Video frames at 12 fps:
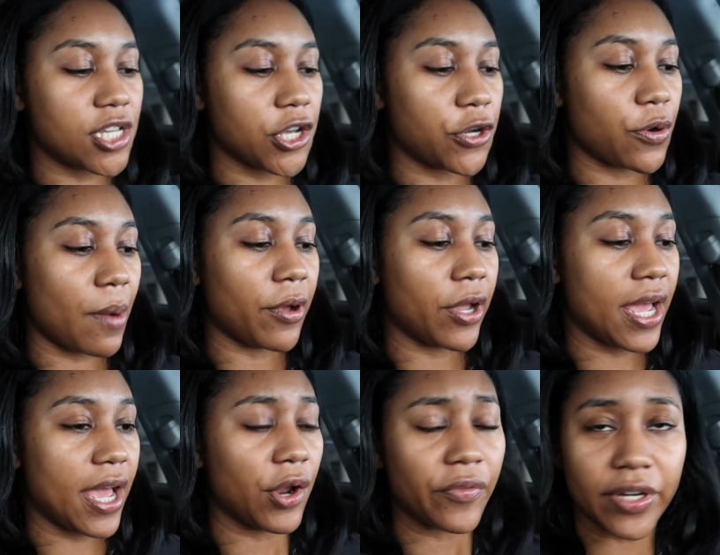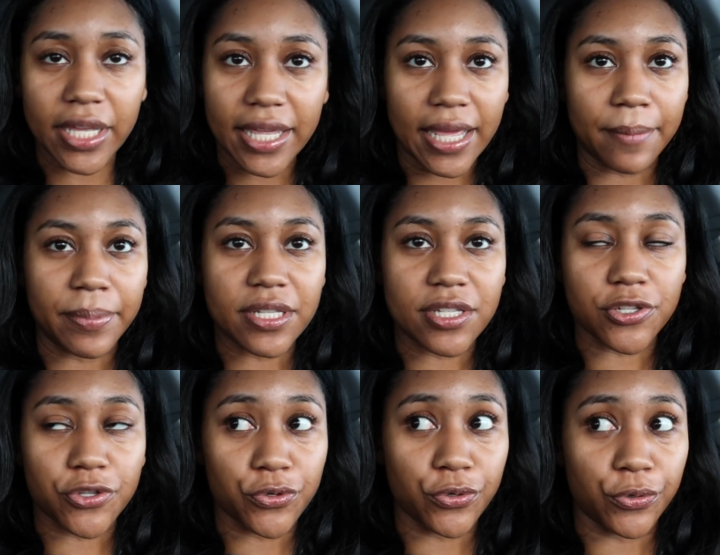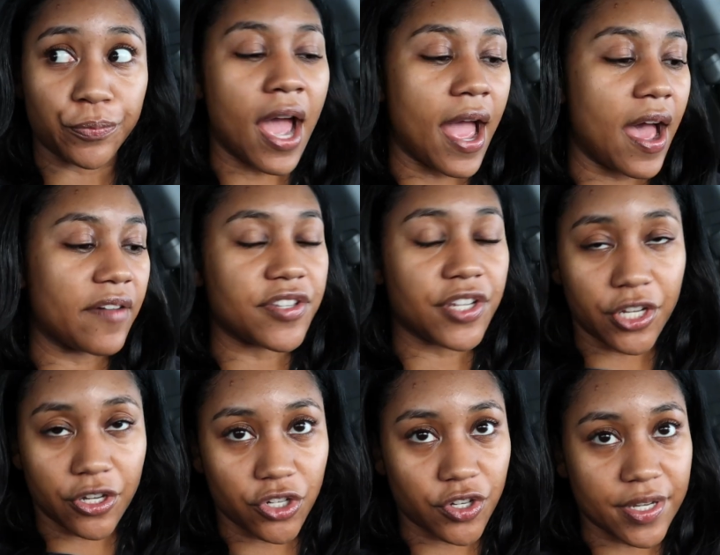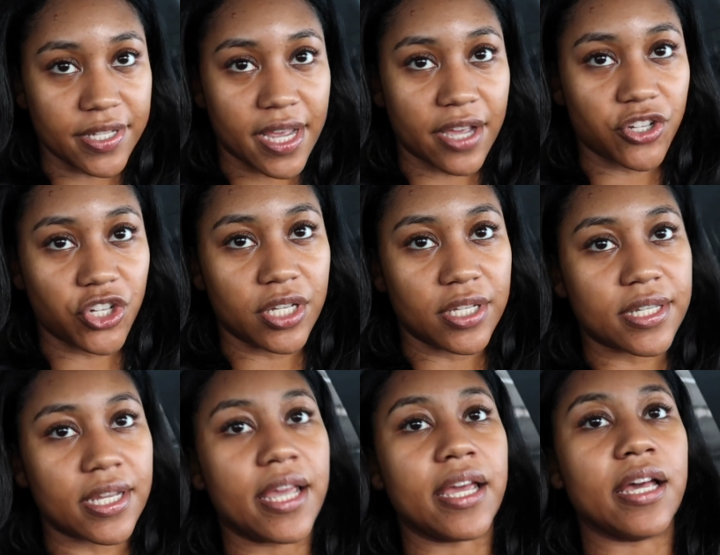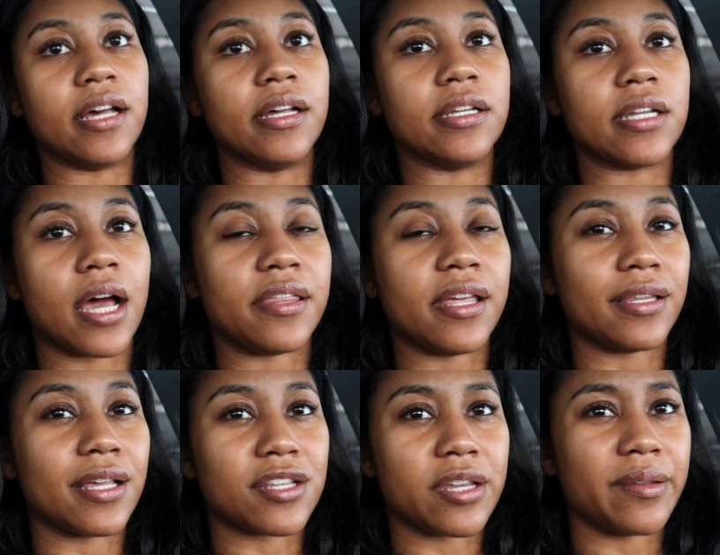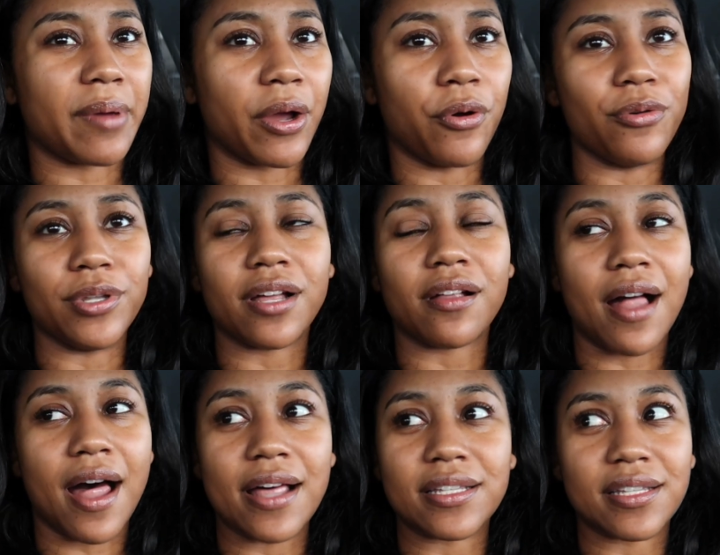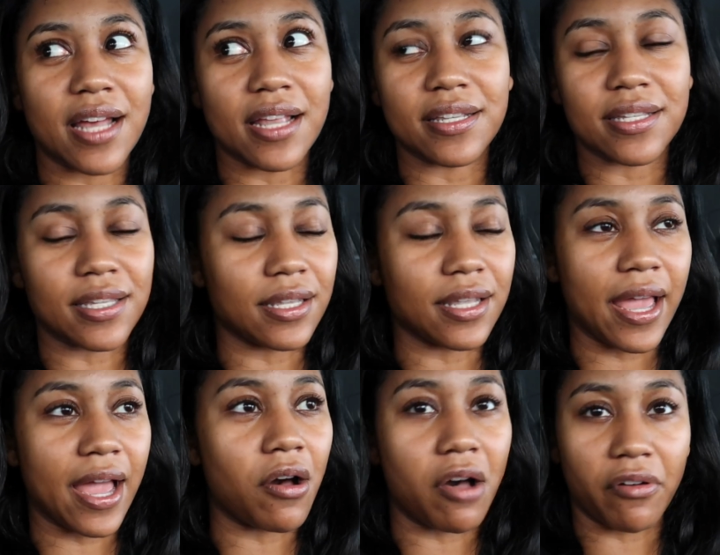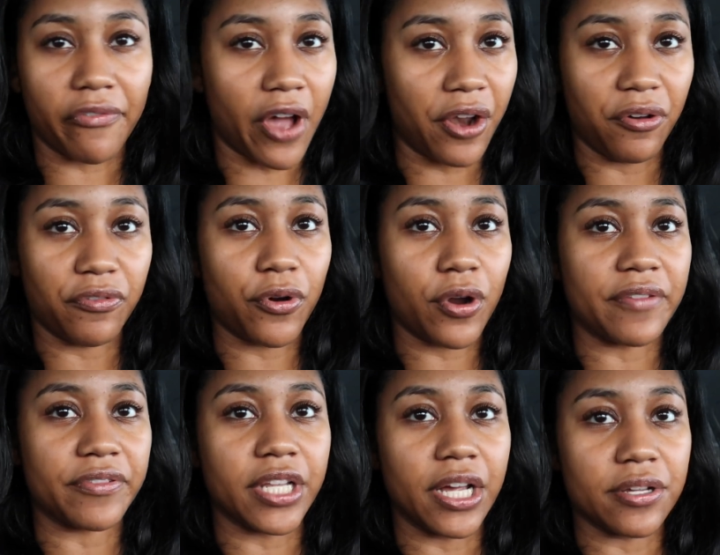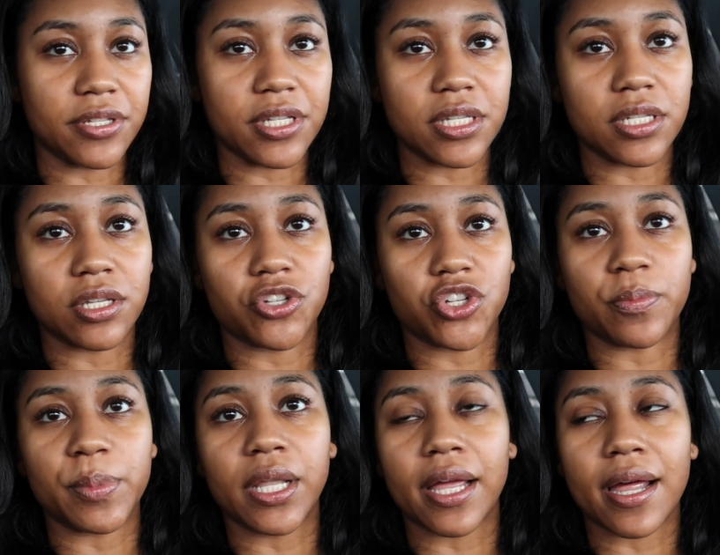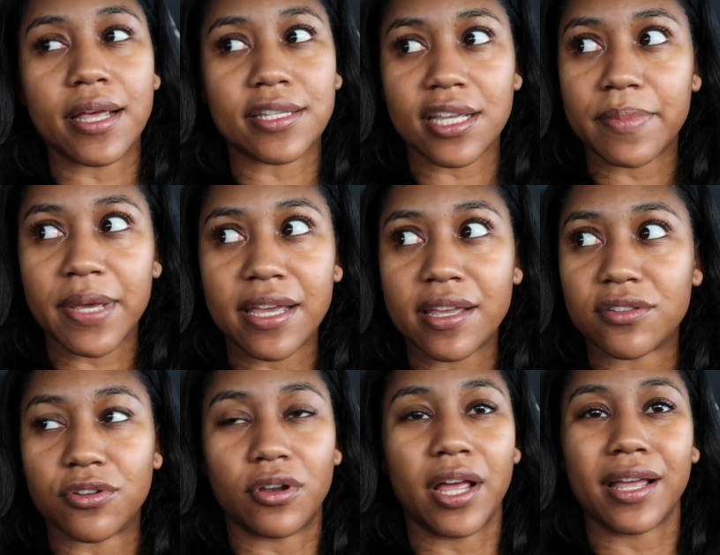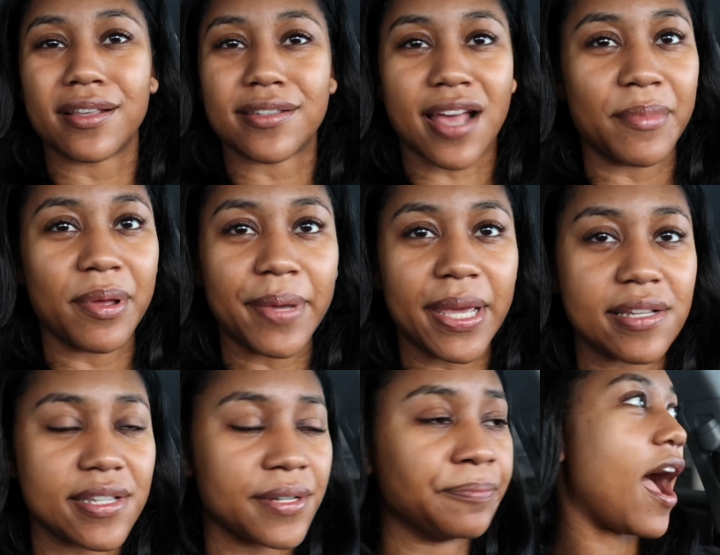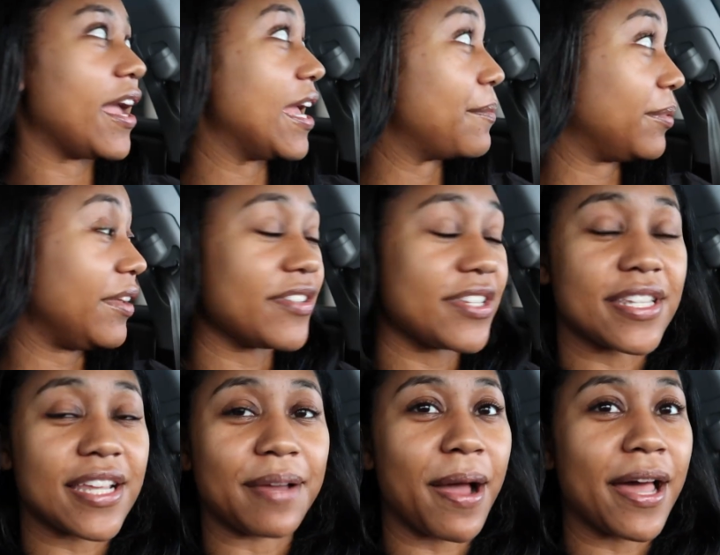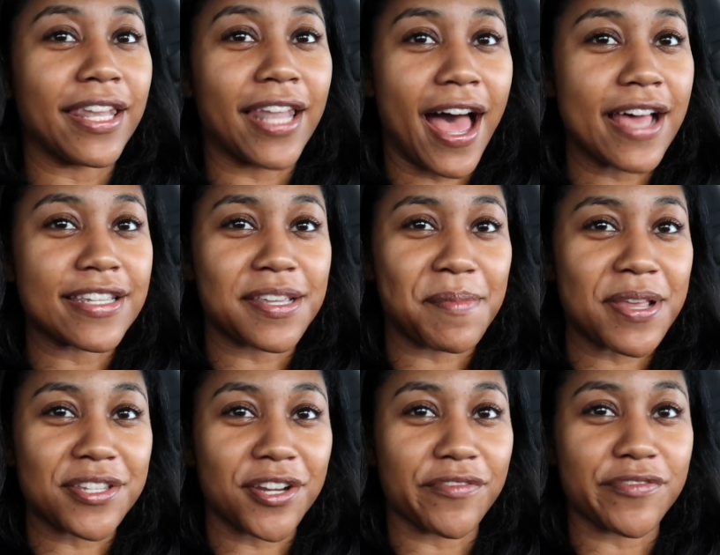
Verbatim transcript: So I'm gonna head over to campus soon. I have Secured Transactions, and I think that's gonna be my only class that's like I'll have a final for, and everything else is should be like essay based or like assignment based. I can't believe this is like my last semester of